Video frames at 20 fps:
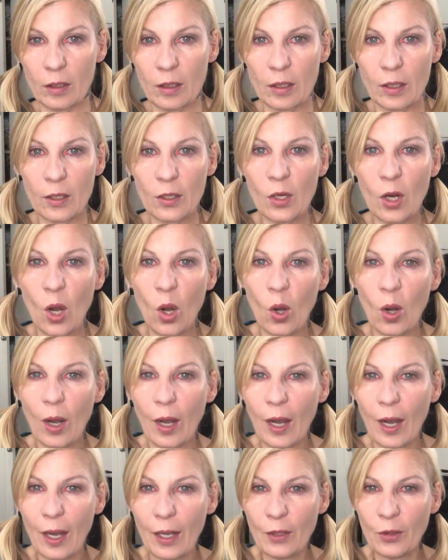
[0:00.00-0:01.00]
You know,
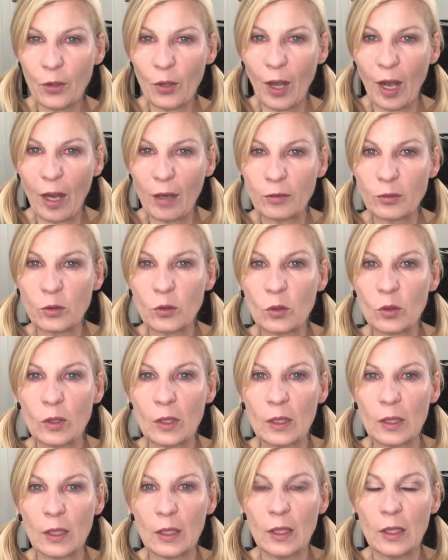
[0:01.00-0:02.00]
you have to
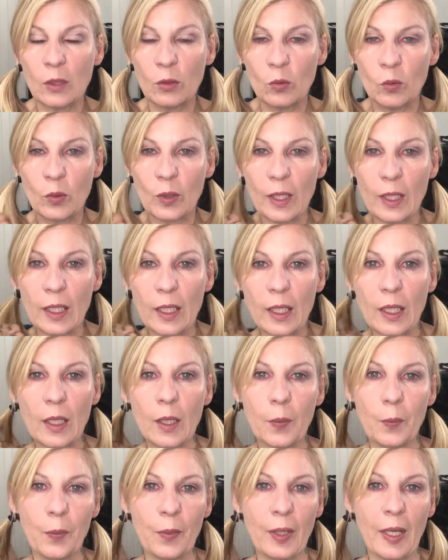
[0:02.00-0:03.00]

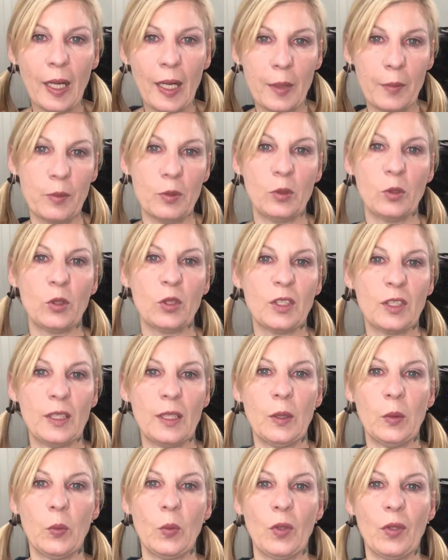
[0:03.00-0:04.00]
really be able to
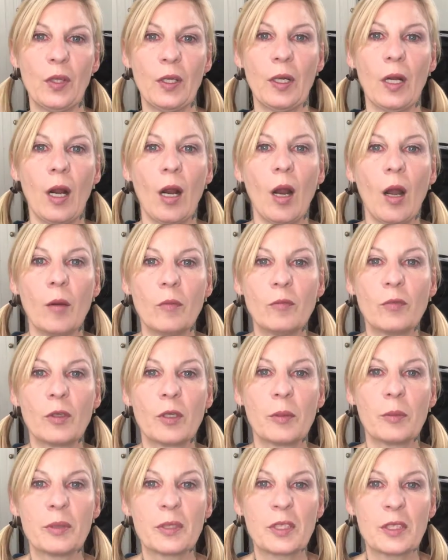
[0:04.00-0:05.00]
sit with an
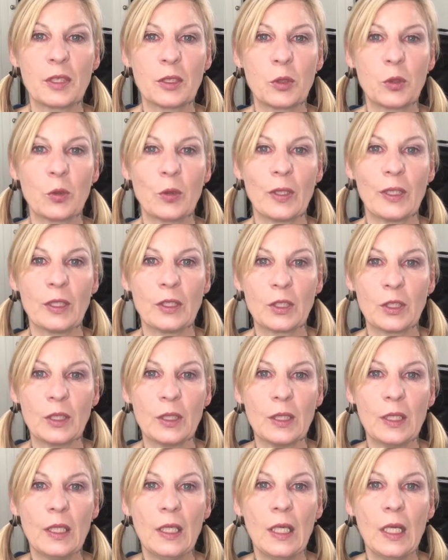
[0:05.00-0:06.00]
uncomfortable
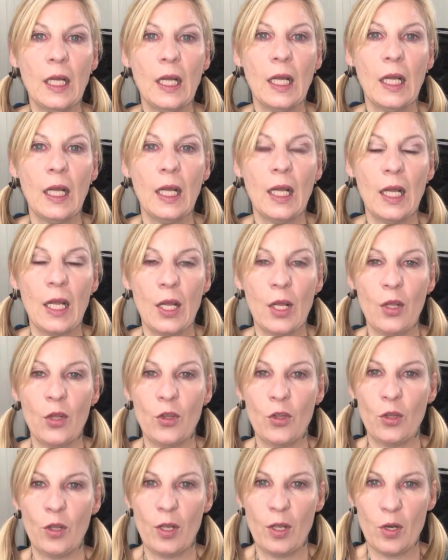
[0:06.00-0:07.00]
situation
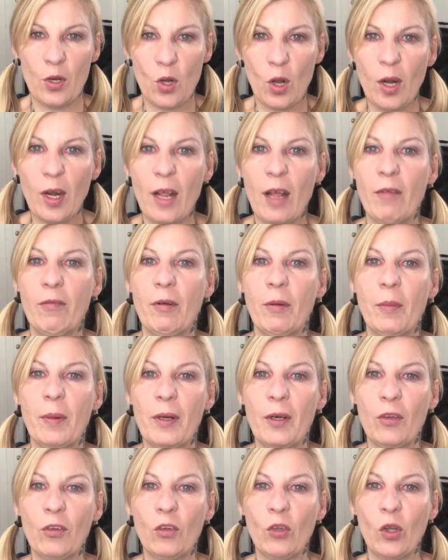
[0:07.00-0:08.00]
Not
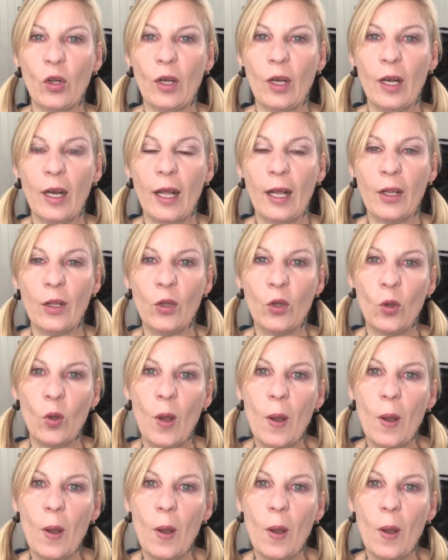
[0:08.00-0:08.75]
everybody's gonna like you,